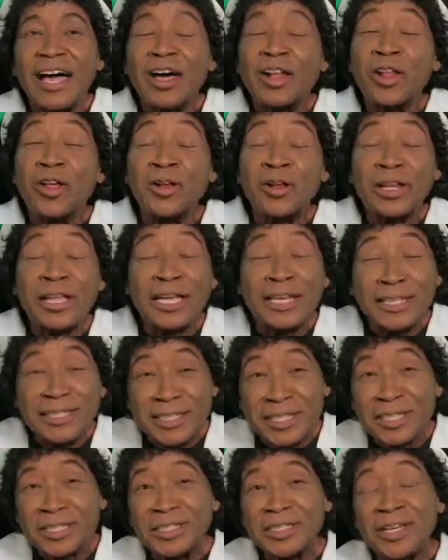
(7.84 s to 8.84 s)
Hello,
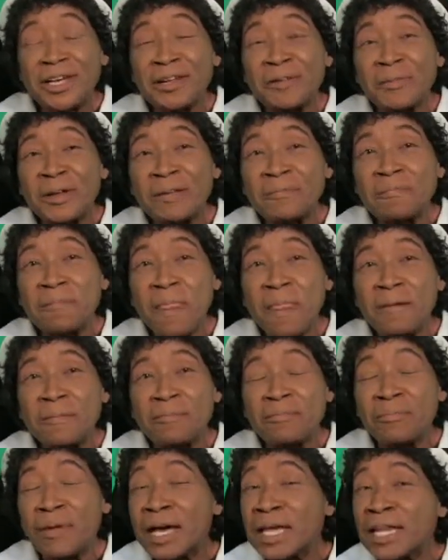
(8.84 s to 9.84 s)
ladies and gentlemen.
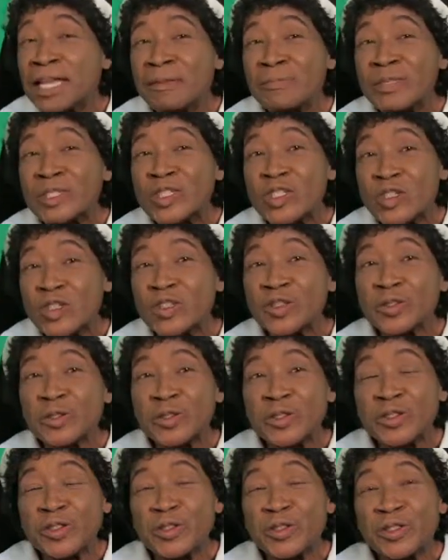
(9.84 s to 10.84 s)
My name is
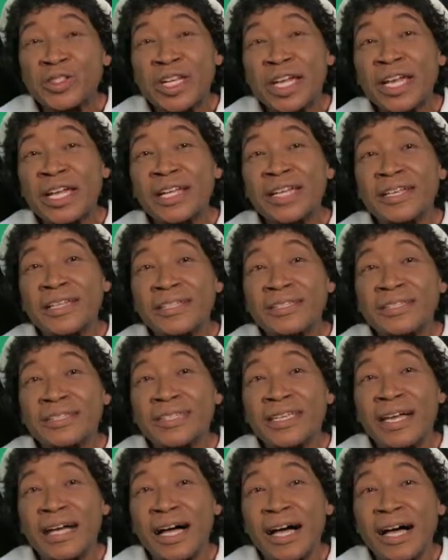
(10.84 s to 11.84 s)
Sister Sue
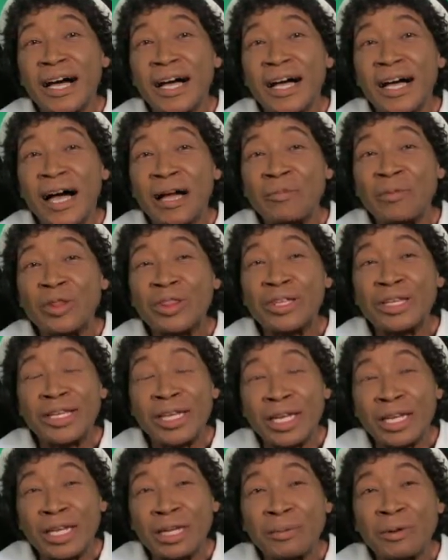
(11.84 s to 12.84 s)
Jenkins. Uh, I'm with the
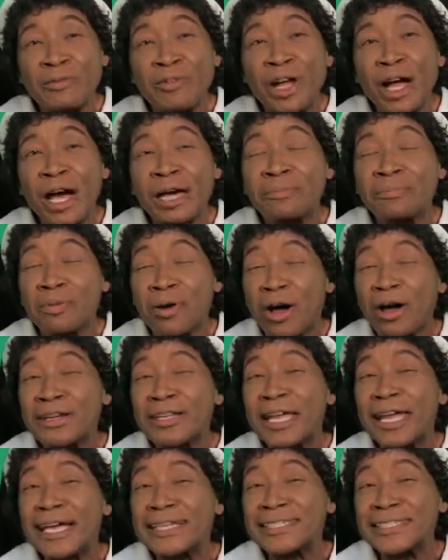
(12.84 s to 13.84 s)
Kingdom of God
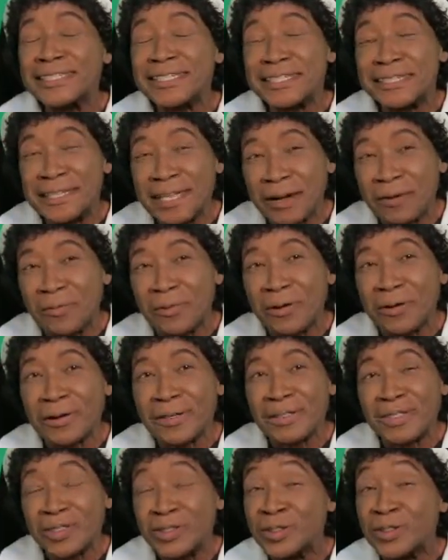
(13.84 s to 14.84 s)
Broadcasting
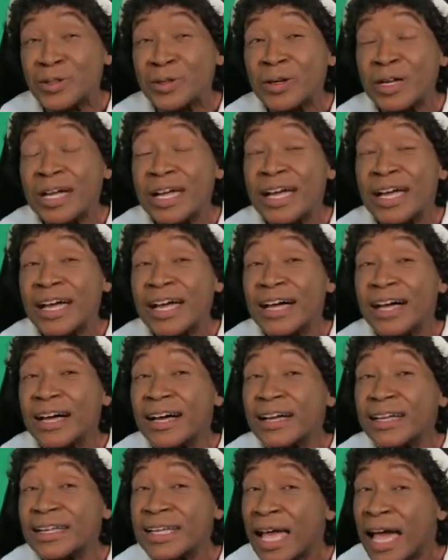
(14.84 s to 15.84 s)
Network. It's a new
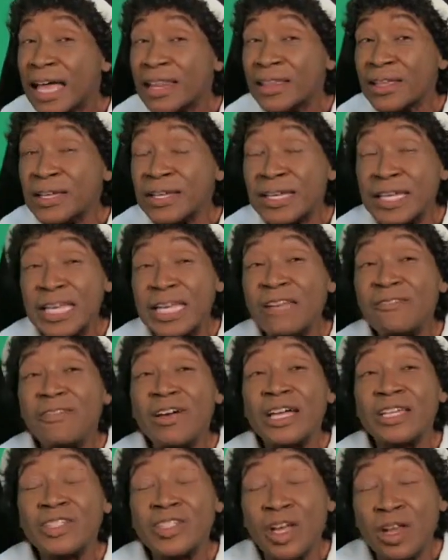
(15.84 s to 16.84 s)
uh, Catholic
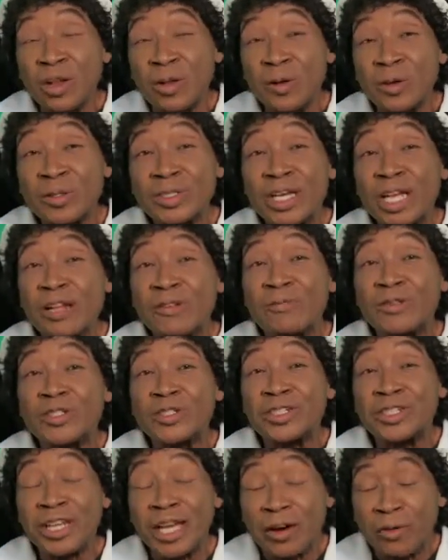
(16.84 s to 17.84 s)
evangelical
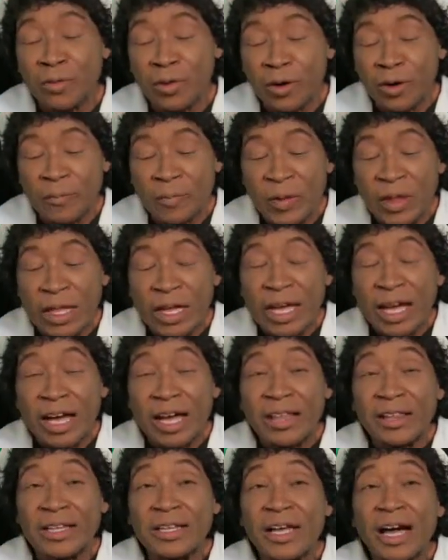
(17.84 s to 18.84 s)
television network
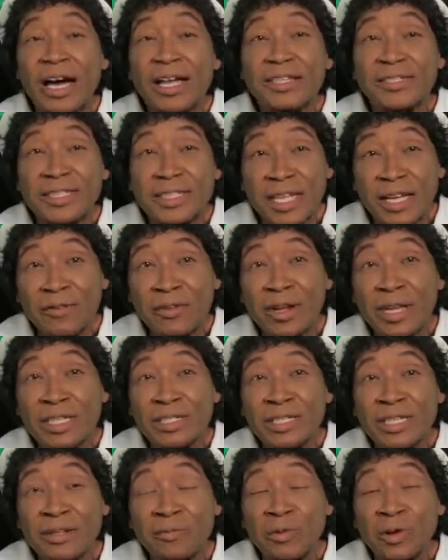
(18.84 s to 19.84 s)
uh, that God has given
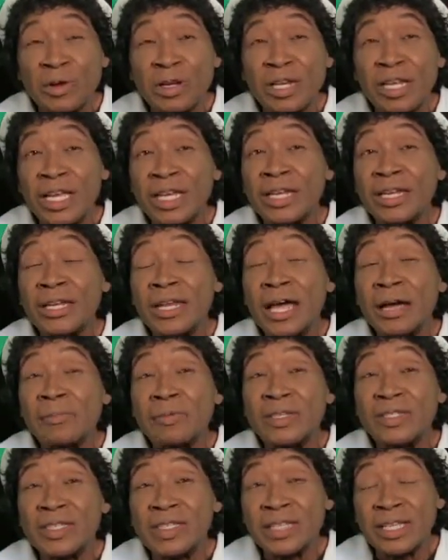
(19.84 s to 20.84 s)
us, and we're in
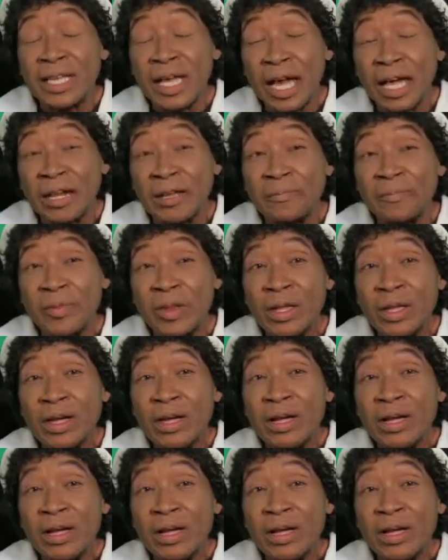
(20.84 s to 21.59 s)
Indianapolis, Indiana.